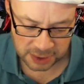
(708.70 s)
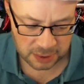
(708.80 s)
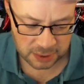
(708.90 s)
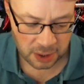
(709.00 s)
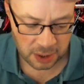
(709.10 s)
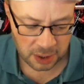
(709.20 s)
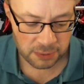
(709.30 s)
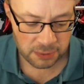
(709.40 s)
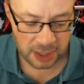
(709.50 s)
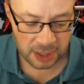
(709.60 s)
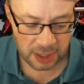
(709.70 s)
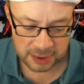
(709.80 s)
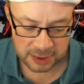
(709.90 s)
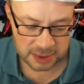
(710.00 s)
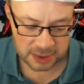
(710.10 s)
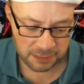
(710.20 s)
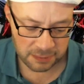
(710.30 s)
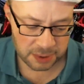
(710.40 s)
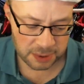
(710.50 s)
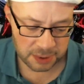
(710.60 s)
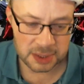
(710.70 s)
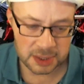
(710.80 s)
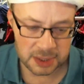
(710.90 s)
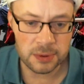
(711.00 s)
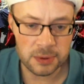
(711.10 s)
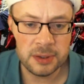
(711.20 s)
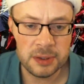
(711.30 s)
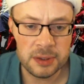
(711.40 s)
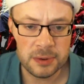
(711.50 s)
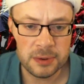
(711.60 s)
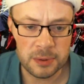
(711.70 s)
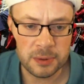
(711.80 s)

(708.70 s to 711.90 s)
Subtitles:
regardless of whether it is good or bad.